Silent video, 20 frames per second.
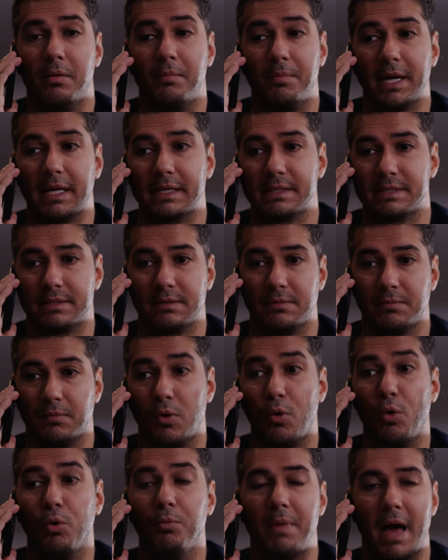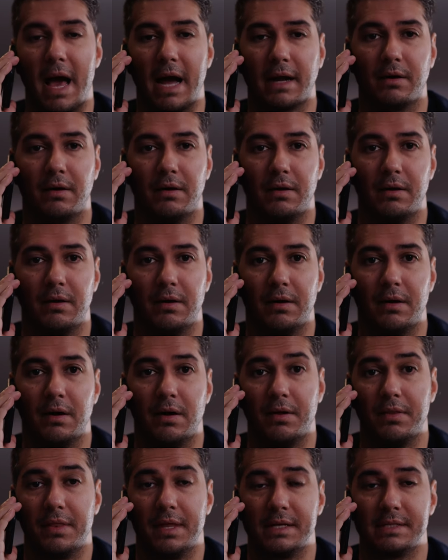biggest holdback
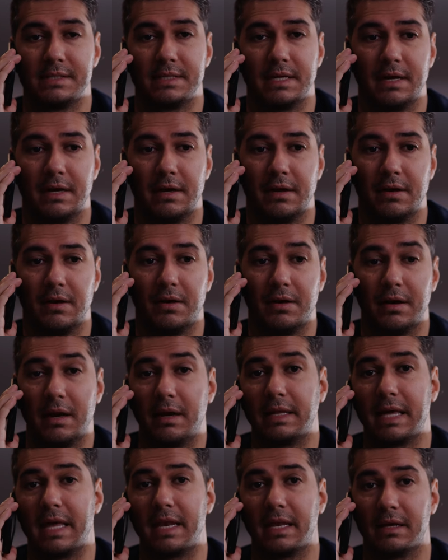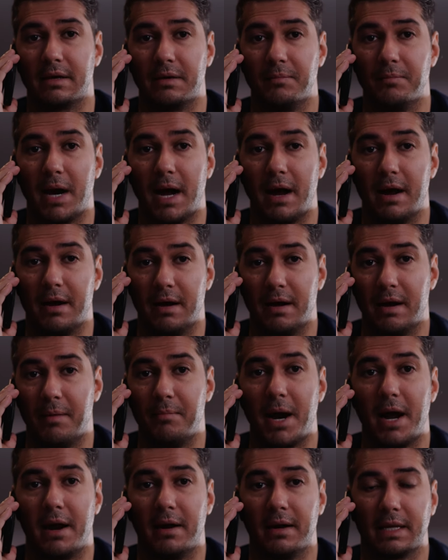on getting a
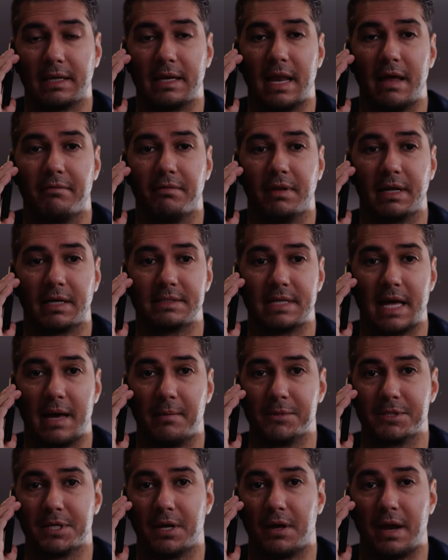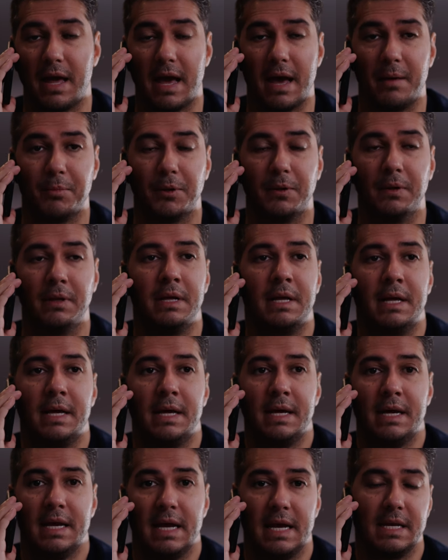buyer like Netflix, Amazon, Apple,
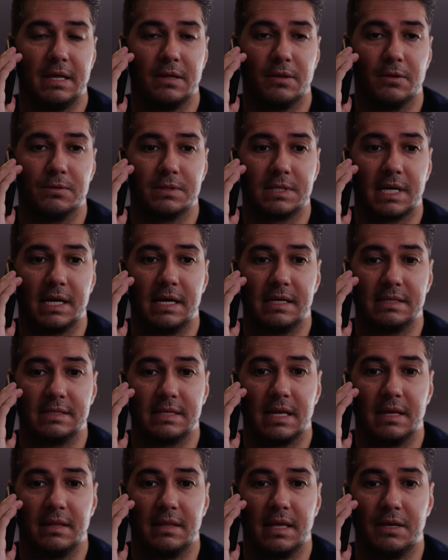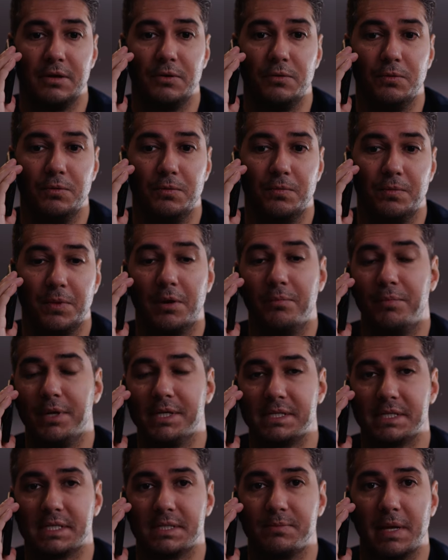any of those guys. They're
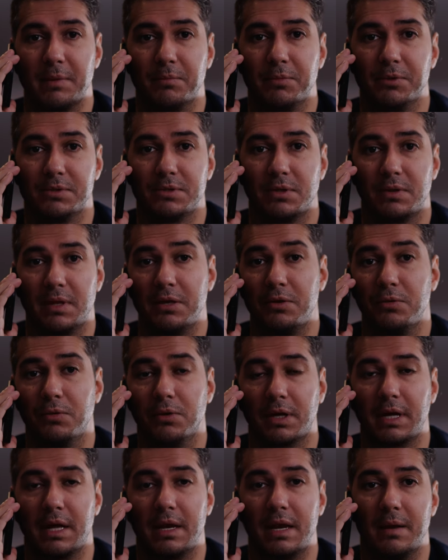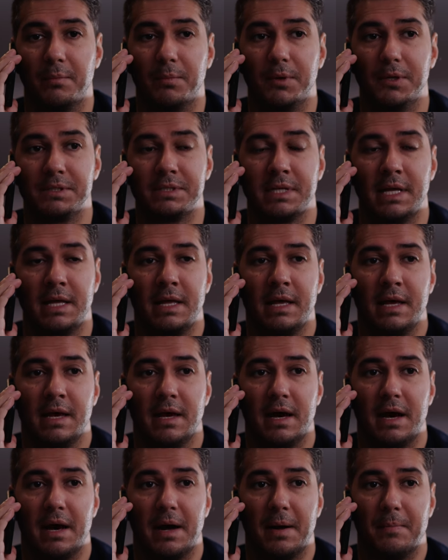business people, so they do look at numbers.
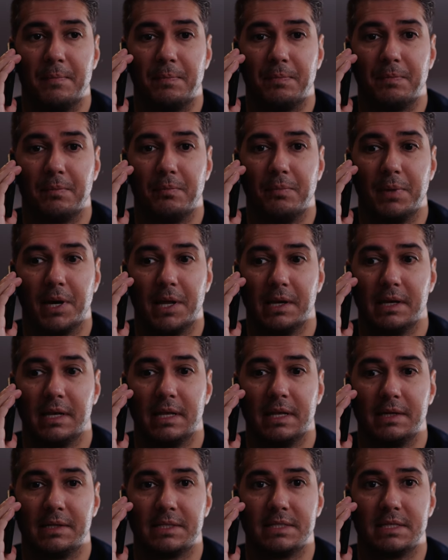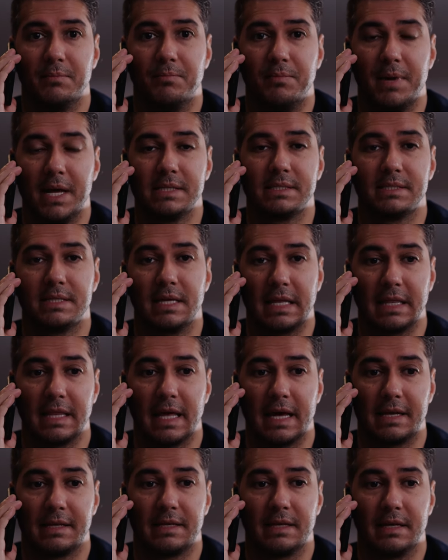But it's the best thing
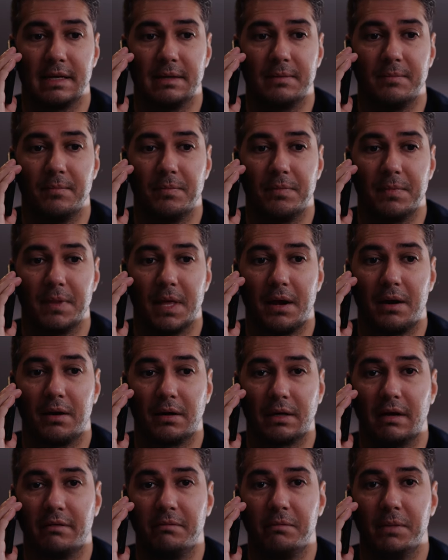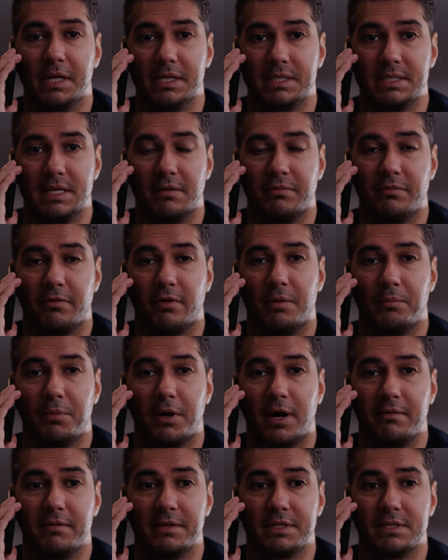that that our government has done for our
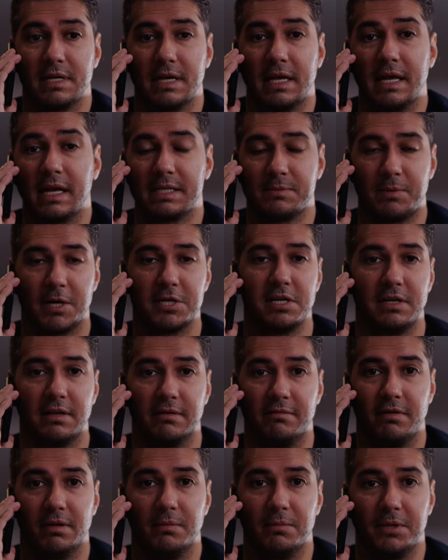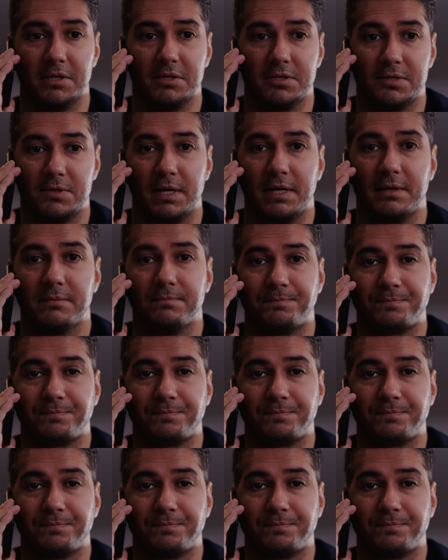province, especially in the film industry.